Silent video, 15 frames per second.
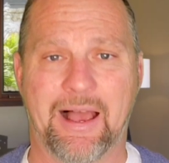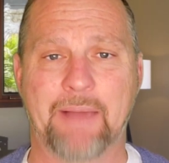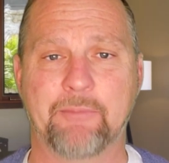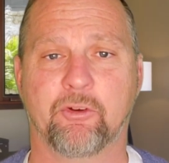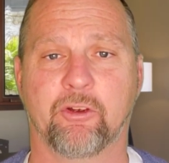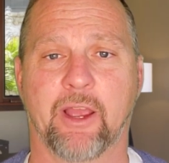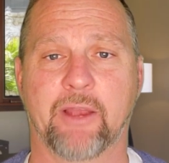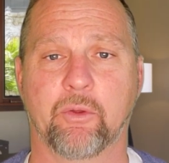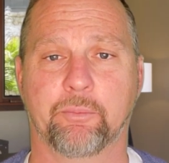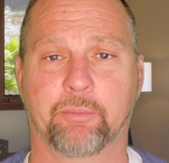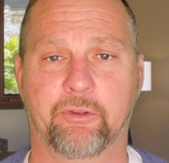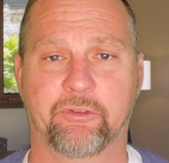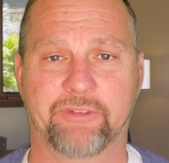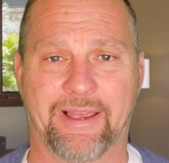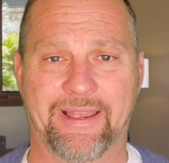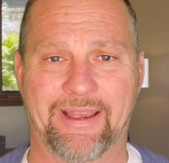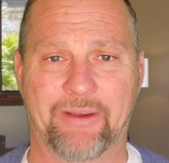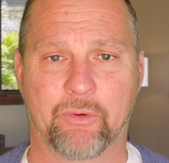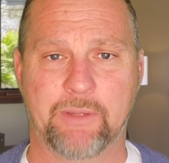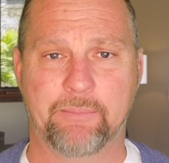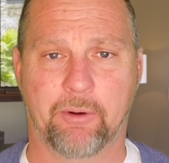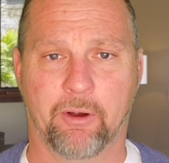I'm Greg with BluSky
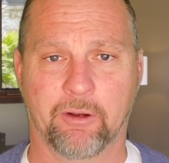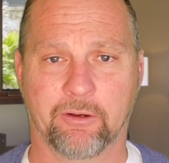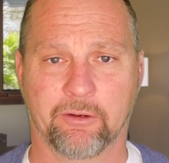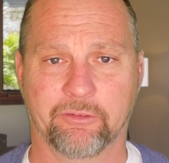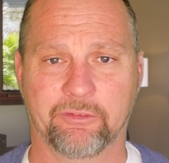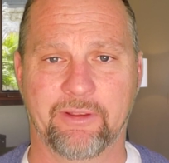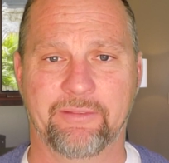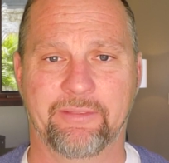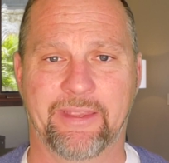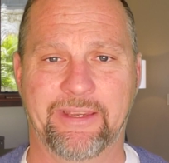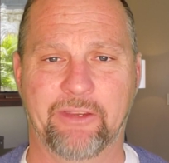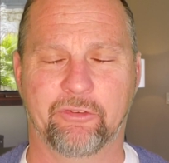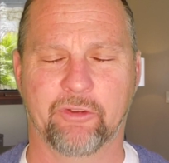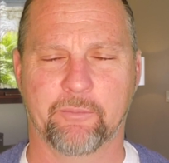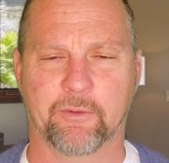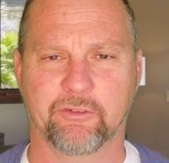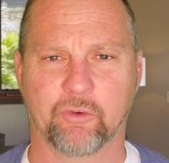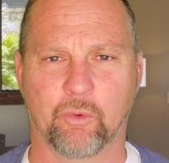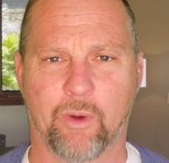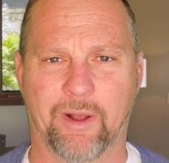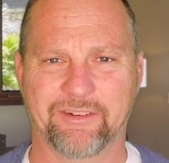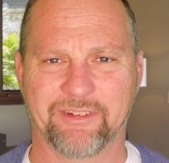Equity Partners. Thank you so much for
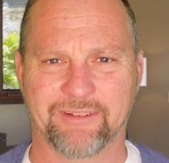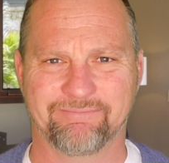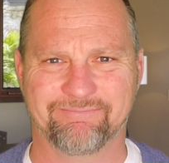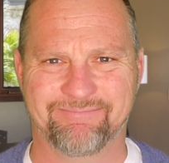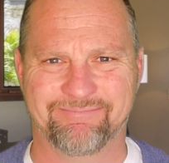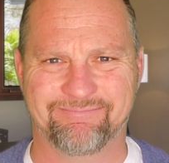watching.